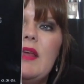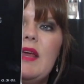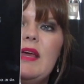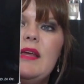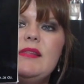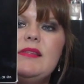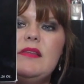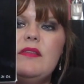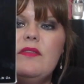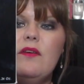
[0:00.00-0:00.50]

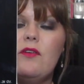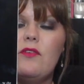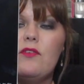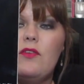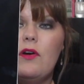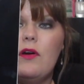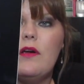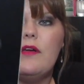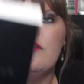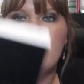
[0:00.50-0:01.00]
It's in their
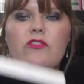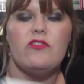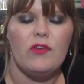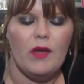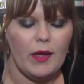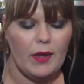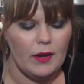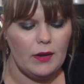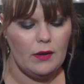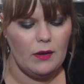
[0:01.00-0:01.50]
darkest
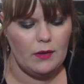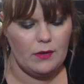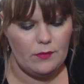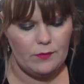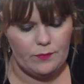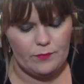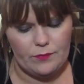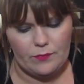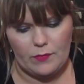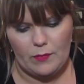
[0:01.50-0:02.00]
shade,
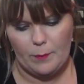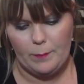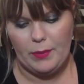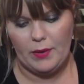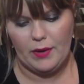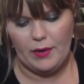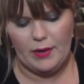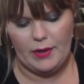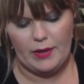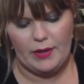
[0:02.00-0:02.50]

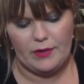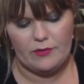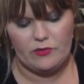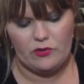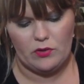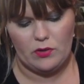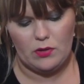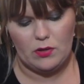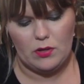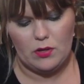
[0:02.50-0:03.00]

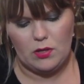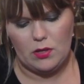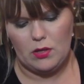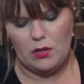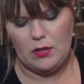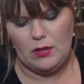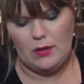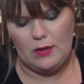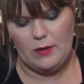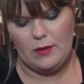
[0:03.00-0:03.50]
but
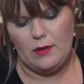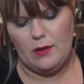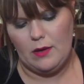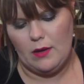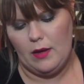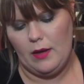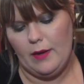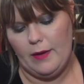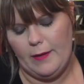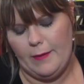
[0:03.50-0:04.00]

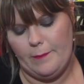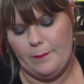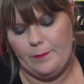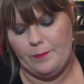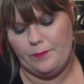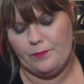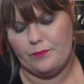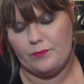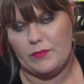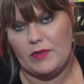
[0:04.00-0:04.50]

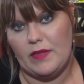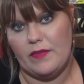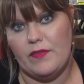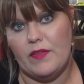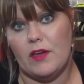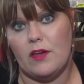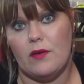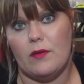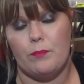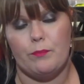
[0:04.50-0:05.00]
um,
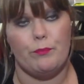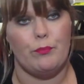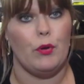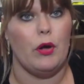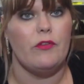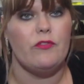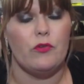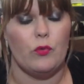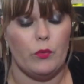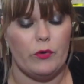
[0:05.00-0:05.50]
the
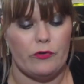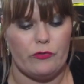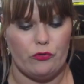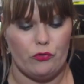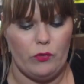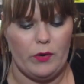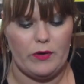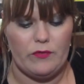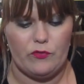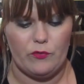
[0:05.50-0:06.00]
bronzer works
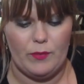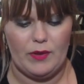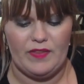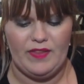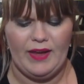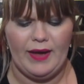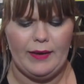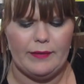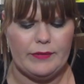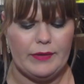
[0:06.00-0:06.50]
great for me.
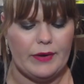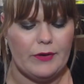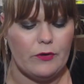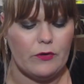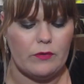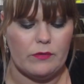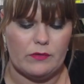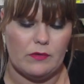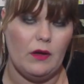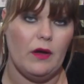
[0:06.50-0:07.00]
The
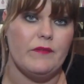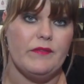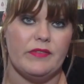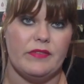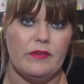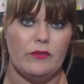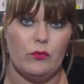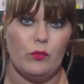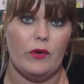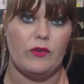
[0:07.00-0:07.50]
highlighter is
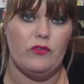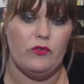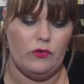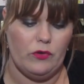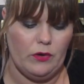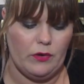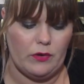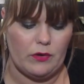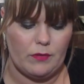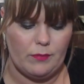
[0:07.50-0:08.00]
obviously way too
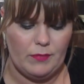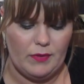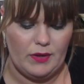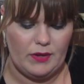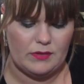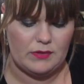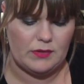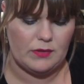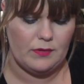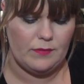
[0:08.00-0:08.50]
dark,
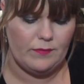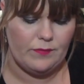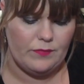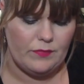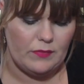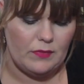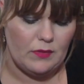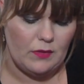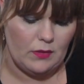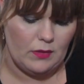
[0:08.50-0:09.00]
but
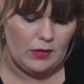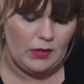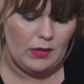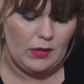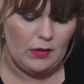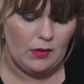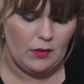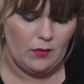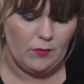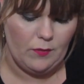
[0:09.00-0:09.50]

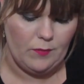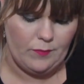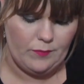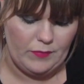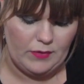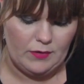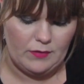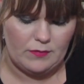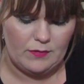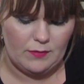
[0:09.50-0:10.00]
oh,
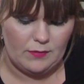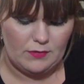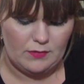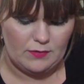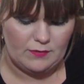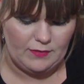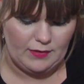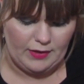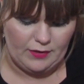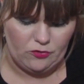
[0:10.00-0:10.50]
it is a
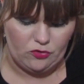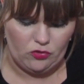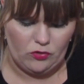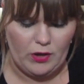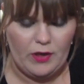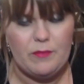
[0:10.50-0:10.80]
disaster.